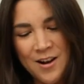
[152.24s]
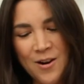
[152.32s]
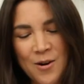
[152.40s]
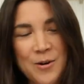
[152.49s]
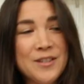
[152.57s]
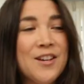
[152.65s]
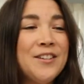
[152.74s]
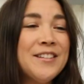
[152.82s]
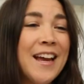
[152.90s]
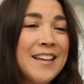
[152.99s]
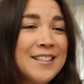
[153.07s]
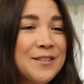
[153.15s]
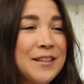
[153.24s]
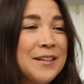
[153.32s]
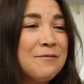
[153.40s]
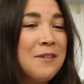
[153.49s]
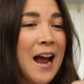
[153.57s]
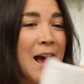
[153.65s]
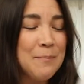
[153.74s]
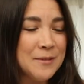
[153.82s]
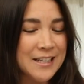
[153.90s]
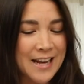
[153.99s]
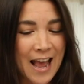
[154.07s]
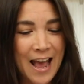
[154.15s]
Oh, it's all nicely
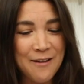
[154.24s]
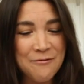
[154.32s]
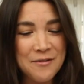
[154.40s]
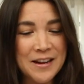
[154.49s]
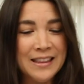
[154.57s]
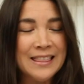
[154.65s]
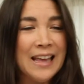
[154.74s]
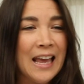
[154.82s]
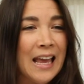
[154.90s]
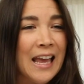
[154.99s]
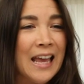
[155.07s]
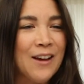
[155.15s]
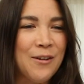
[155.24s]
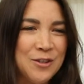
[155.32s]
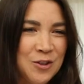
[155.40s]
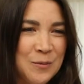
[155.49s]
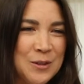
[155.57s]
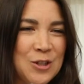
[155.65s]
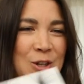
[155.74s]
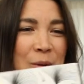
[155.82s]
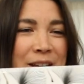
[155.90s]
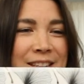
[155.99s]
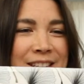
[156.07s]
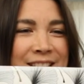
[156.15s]
wrapped and everything! Oh, I should have been
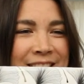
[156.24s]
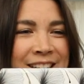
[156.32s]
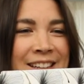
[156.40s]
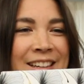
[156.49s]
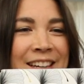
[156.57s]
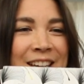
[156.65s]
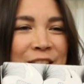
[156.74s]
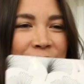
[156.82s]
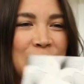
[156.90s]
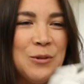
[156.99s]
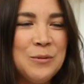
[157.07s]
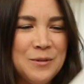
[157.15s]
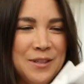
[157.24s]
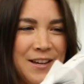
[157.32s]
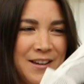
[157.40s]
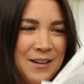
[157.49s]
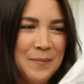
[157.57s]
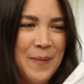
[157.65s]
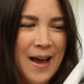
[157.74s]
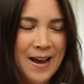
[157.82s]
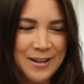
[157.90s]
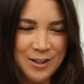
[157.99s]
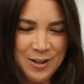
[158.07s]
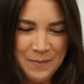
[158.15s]
showing this cute
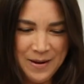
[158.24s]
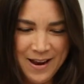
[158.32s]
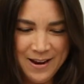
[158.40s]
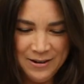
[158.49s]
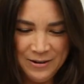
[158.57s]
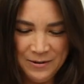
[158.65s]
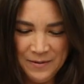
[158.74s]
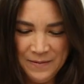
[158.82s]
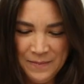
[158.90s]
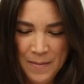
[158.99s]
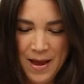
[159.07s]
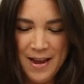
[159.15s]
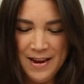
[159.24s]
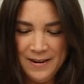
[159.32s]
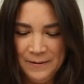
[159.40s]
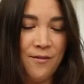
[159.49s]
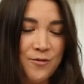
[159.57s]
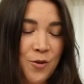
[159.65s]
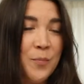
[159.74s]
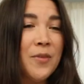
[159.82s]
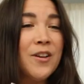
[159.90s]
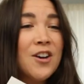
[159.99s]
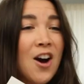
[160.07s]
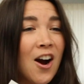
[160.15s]
package that my editor made. You have to open
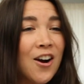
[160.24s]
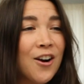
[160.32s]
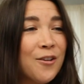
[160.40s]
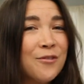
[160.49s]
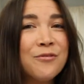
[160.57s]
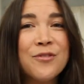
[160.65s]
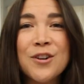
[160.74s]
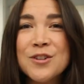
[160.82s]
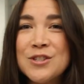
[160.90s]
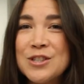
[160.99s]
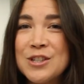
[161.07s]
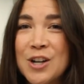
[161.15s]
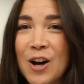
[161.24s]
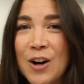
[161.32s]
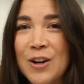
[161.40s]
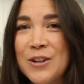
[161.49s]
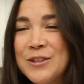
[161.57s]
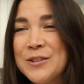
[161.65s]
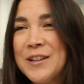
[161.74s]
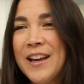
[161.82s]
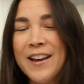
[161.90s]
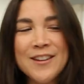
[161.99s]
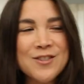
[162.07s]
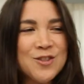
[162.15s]
the card first, y'all. You
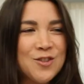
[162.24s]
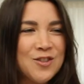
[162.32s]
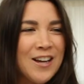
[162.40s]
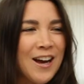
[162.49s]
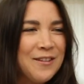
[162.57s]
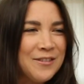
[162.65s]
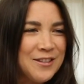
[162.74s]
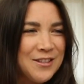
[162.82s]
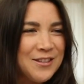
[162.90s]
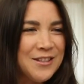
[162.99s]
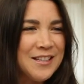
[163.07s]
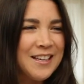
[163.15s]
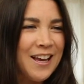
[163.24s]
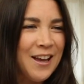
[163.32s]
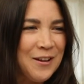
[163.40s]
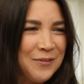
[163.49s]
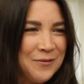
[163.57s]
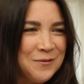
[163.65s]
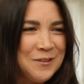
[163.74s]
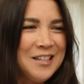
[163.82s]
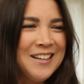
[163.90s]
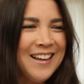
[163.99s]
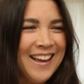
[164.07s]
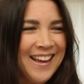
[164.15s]
can't just dive into the gift.